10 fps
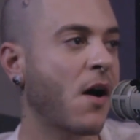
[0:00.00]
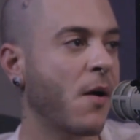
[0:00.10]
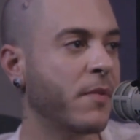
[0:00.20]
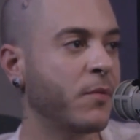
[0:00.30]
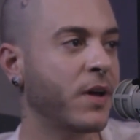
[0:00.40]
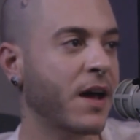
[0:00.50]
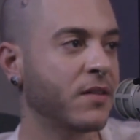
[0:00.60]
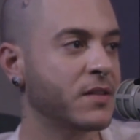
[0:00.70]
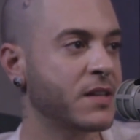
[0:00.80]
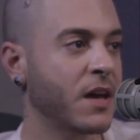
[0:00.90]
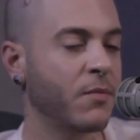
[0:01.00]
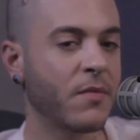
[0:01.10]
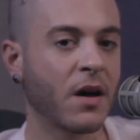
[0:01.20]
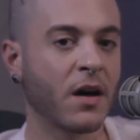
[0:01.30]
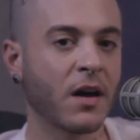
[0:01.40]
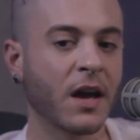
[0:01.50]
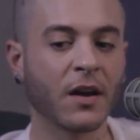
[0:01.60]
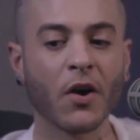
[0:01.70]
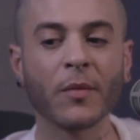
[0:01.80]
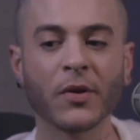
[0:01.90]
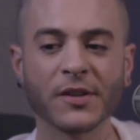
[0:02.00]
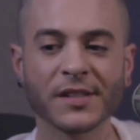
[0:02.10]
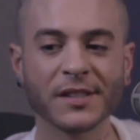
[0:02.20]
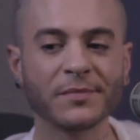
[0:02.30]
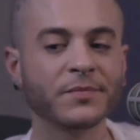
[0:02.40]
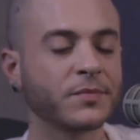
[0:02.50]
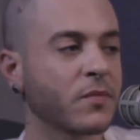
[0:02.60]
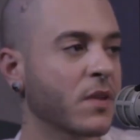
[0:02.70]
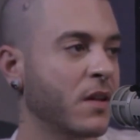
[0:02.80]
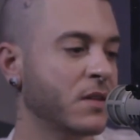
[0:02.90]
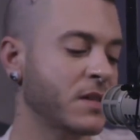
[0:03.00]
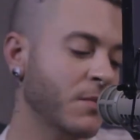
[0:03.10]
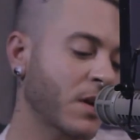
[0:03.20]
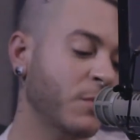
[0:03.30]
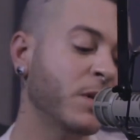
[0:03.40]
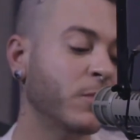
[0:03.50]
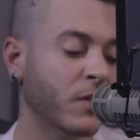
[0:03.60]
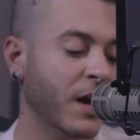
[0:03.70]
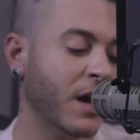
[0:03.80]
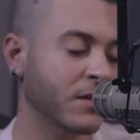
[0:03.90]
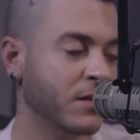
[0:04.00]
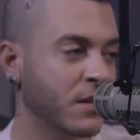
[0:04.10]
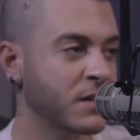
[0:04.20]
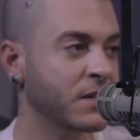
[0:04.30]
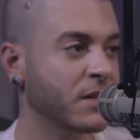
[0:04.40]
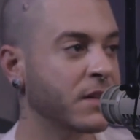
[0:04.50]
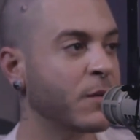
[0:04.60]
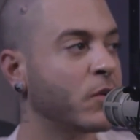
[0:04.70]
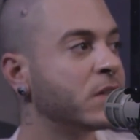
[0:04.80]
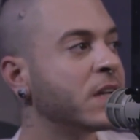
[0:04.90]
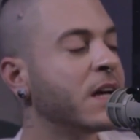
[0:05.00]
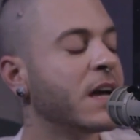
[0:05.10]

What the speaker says: And we had the same A&R person and the same kind of people that handled us at the label.